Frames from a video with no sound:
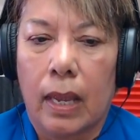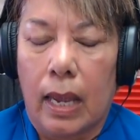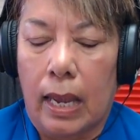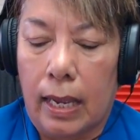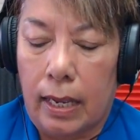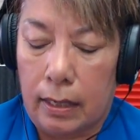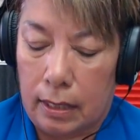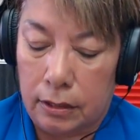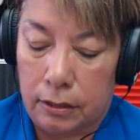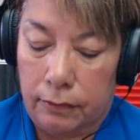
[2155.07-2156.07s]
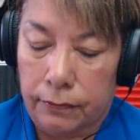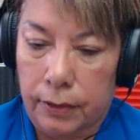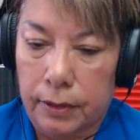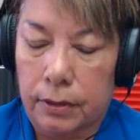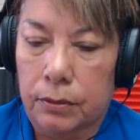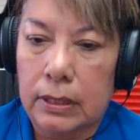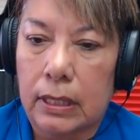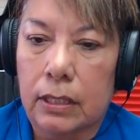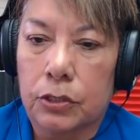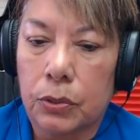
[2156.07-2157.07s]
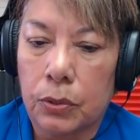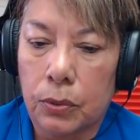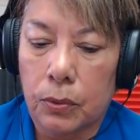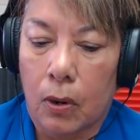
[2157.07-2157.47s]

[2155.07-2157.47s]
and divert those kids who